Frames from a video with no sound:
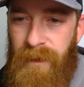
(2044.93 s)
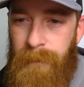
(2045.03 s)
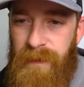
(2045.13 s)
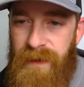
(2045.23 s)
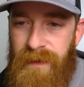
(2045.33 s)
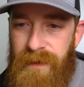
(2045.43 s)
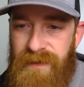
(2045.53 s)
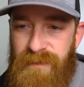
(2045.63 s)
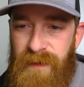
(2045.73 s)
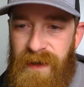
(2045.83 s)
Big Nick's
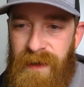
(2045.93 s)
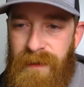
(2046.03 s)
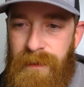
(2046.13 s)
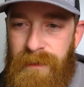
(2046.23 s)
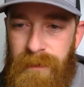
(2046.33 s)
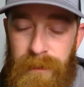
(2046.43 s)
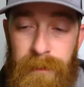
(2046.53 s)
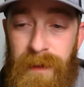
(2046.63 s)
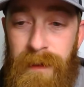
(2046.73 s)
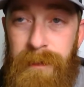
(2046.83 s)
back. Or he
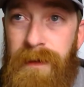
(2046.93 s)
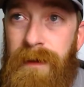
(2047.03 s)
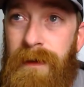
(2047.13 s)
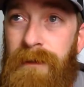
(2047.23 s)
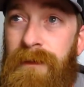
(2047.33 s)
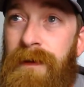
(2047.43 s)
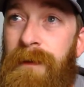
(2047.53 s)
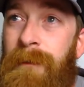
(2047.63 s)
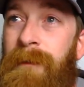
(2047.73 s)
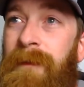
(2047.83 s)
might be. I don't even
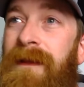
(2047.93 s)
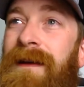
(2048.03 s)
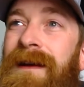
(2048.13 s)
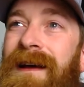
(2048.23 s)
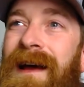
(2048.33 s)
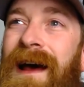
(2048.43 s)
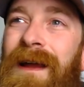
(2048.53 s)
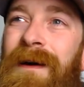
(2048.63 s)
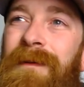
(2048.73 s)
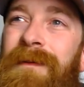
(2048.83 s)
know.
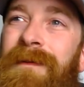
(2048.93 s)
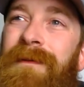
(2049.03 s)
Hello.